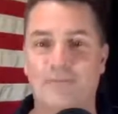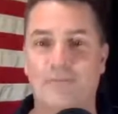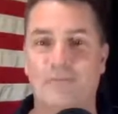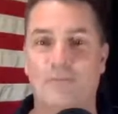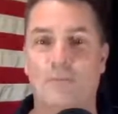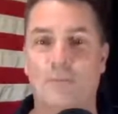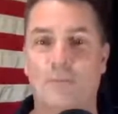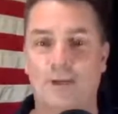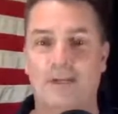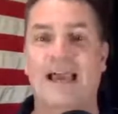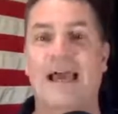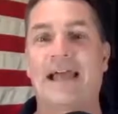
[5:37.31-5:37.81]

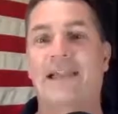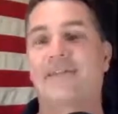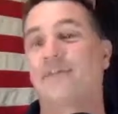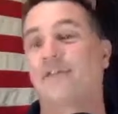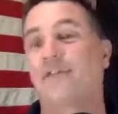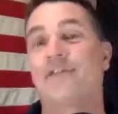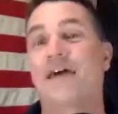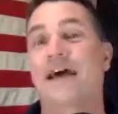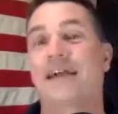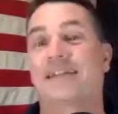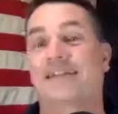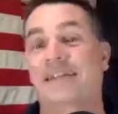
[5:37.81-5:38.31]
what kind of
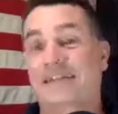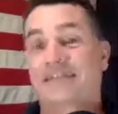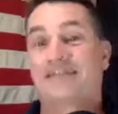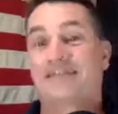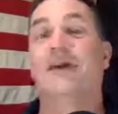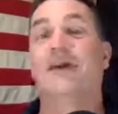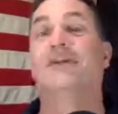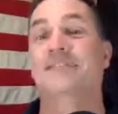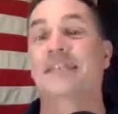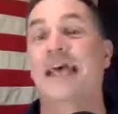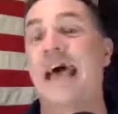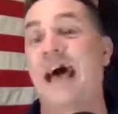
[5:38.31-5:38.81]
effect it
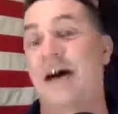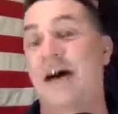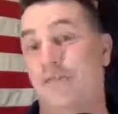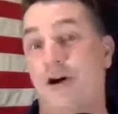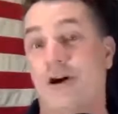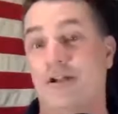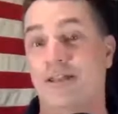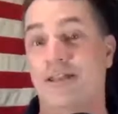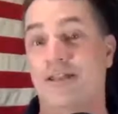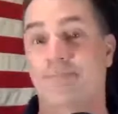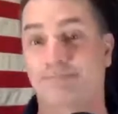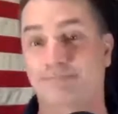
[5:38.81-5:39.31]
does have on
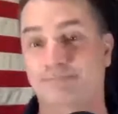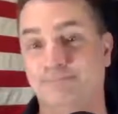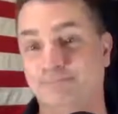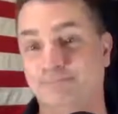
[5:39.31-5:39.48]
him.